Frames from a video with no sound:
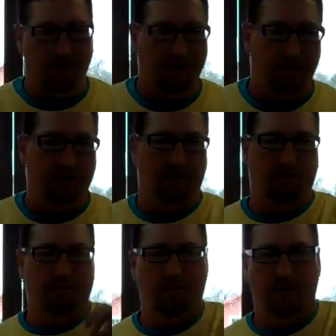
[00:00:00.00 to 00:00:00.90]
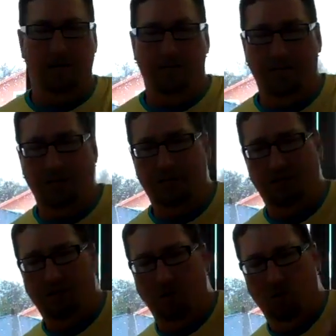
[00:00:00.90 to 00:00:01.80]
here in various
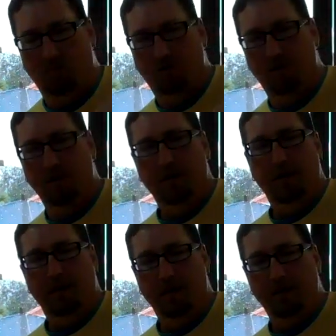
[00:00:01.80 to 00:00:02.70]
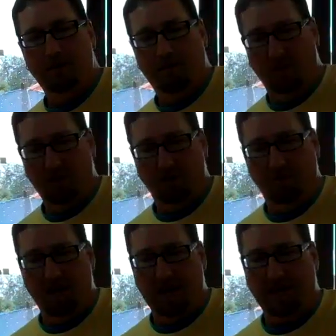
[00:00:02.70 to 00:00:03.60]
stages of cold burn. It is
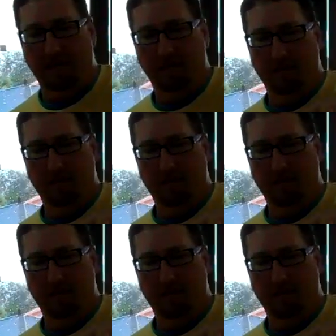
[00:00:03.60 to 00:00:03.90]
flushing back.